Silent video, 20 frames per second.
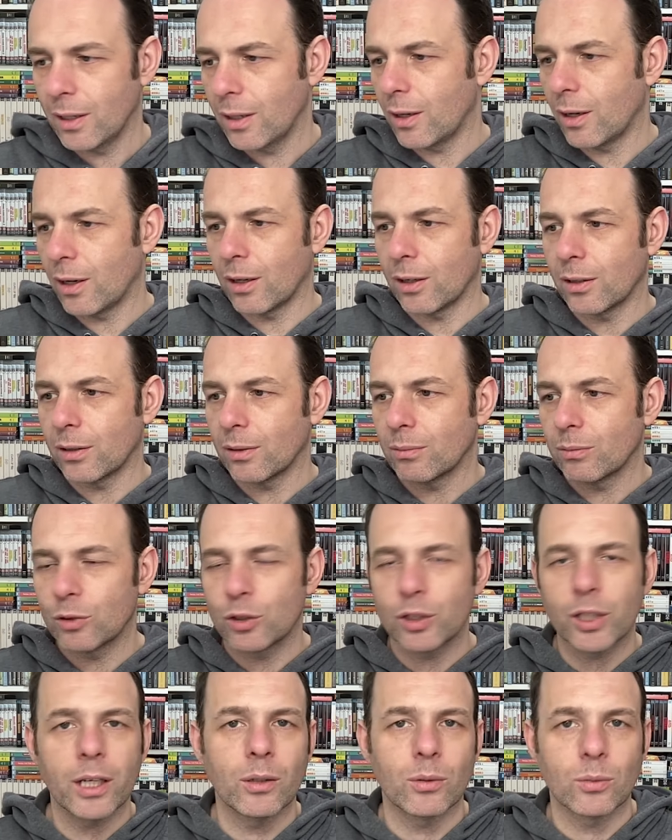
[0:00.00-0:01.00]
Her
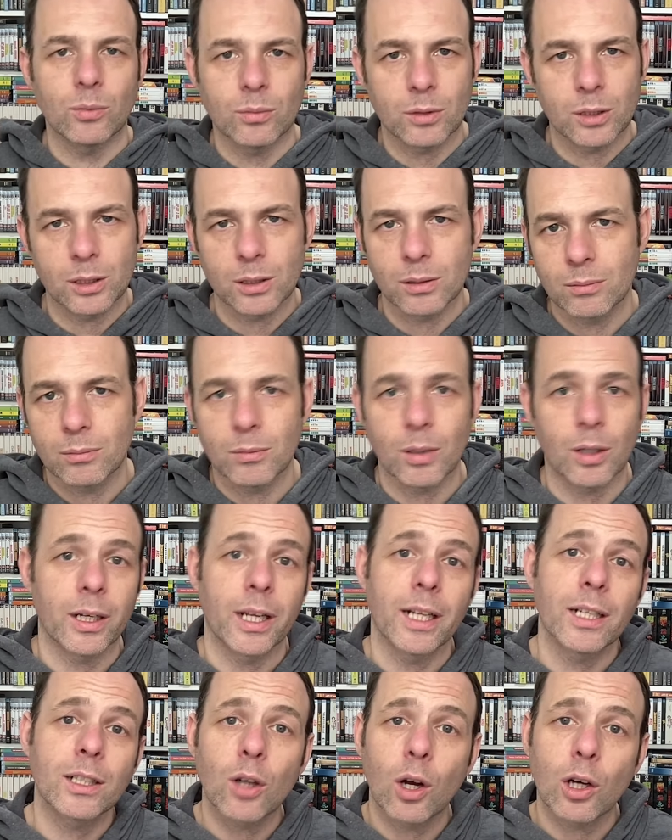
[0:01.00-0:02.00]
child, her
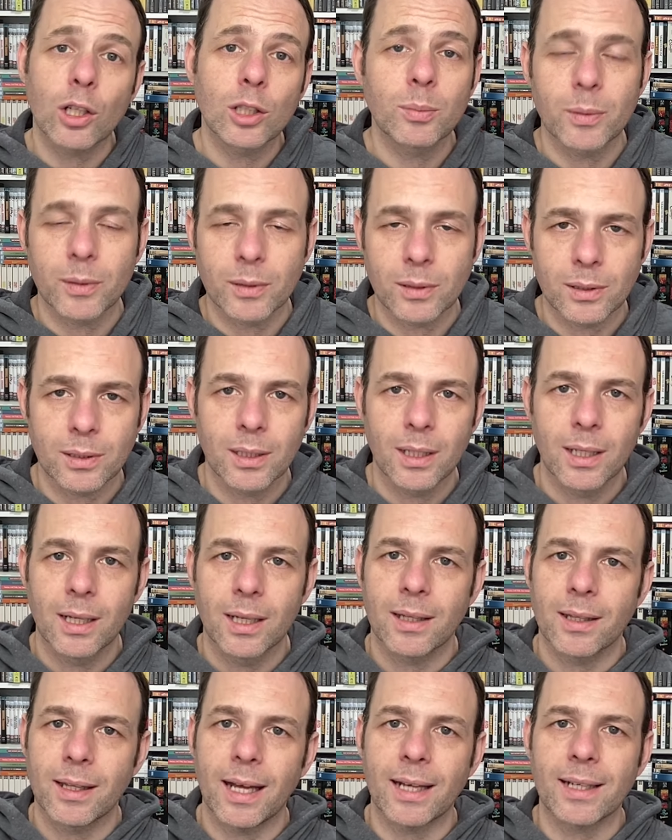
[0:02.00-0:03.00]
ex-husband,
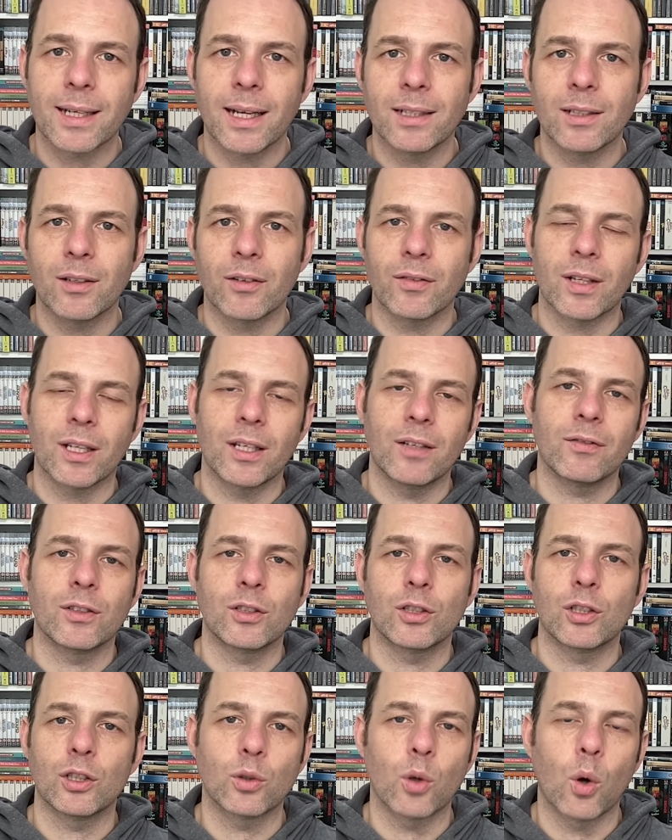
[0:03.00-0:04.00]
that kind of life is
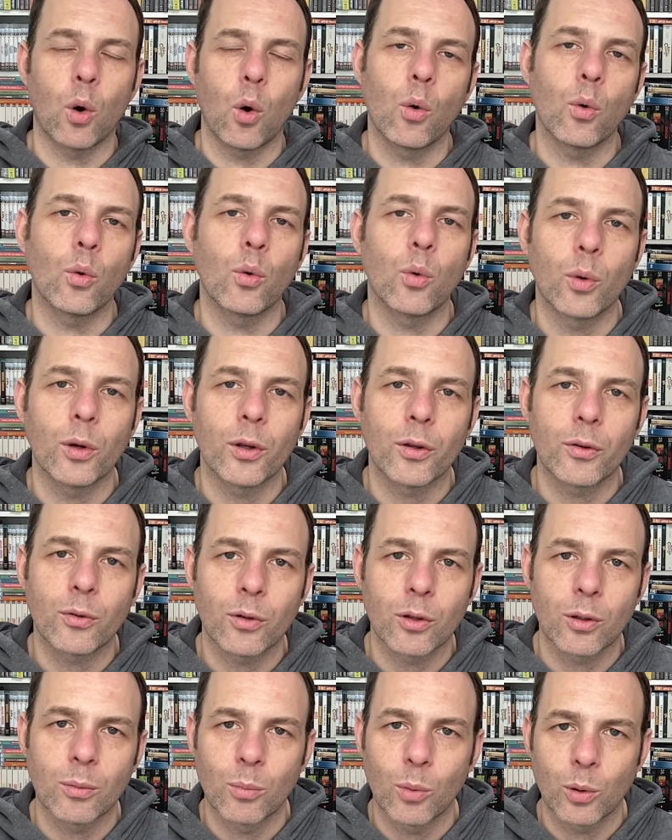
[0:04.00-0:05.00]
just all going
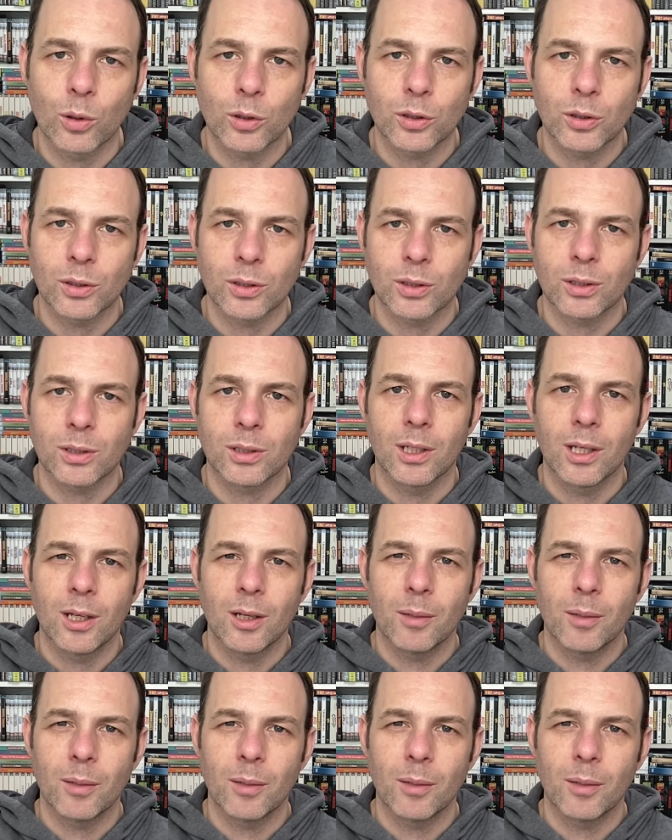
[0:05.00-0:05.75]
through the motions.